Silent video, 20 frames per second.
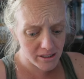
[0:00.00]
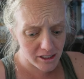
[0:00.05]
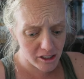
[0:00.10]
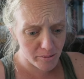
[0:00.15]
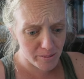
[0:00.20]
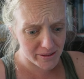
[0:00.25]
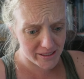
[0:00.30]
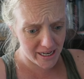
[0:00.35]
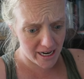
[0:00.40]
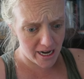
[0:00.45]

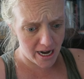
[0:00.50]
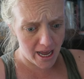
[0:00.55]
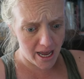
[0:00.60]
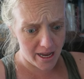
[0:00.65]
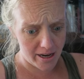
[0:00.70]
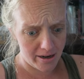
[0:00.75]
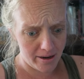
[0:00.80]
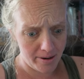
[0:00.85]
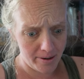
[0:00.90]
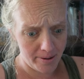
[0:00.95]
your potato
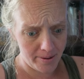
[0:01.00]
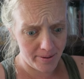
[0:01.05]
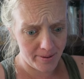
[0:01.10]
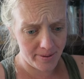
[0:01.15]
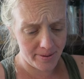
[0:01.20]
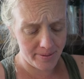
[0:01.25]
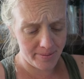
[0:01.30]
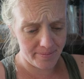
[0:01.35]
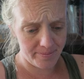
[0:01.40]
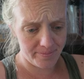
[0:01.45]
head?
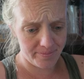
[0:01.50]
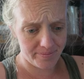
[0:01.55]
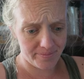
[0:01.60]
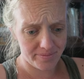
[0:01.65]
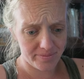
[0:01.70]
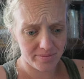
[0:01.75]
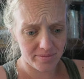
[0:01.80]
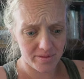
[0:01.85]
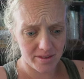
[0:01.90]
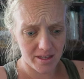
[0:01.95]

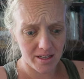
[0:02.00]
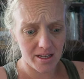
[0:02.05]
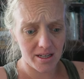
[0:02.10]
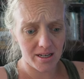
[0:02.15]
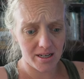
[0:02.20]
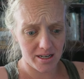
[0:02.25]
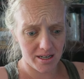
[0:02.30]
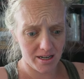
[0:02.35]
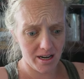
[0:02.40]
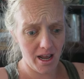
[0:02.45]
Potato
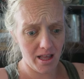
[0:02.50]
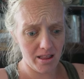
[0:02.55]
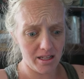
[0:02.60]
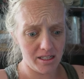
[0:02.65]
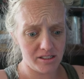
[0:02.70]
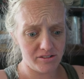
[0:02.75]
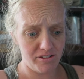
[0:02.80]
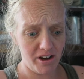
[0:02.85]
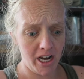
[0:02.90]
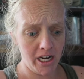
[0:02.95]
head. Yeah,
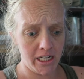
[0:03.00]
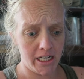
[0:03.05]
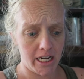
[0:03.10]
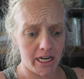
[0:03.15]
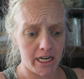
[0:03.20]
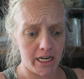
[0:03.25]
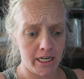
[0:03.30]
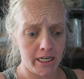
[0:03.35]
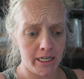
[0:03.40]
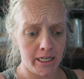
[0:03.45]
let's find
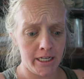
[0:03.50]
it.